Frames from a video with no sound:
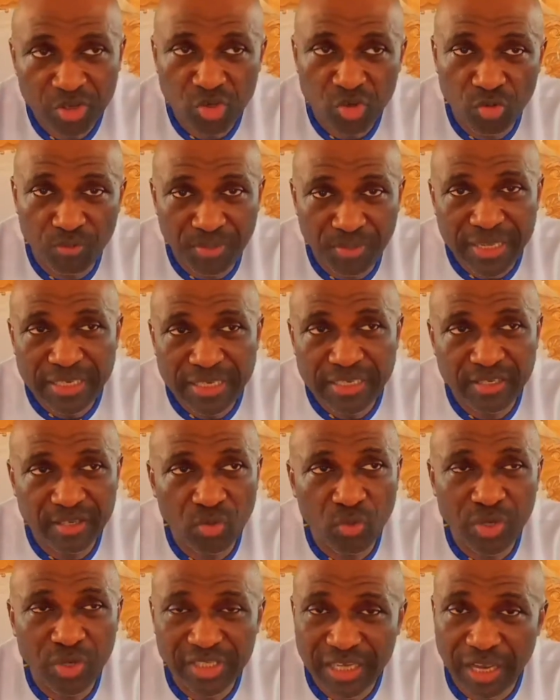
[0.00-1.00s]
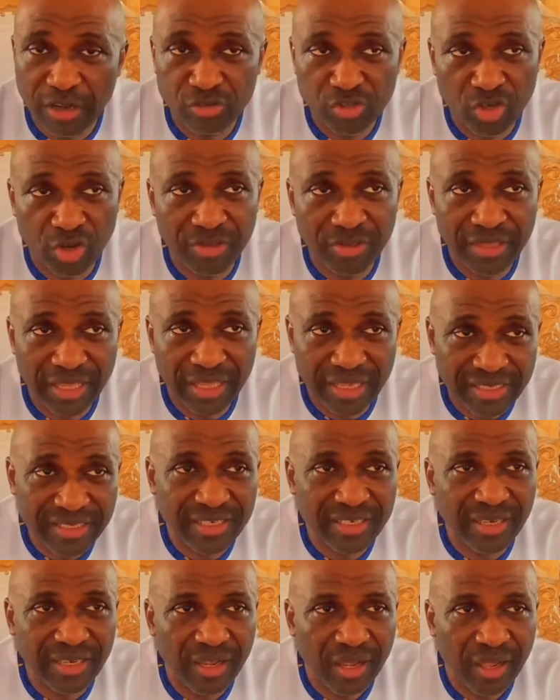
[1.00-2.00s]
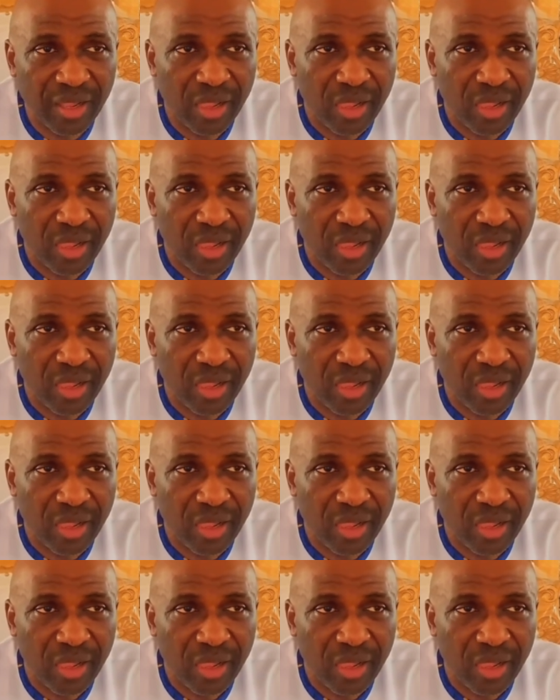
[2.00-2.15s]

should please watch out on this.